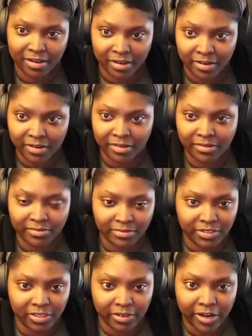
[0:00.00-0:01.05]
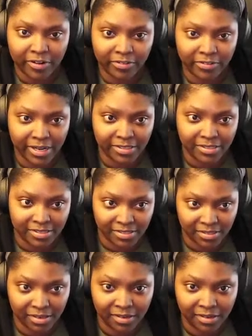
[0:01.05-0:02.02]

Aerial Knight's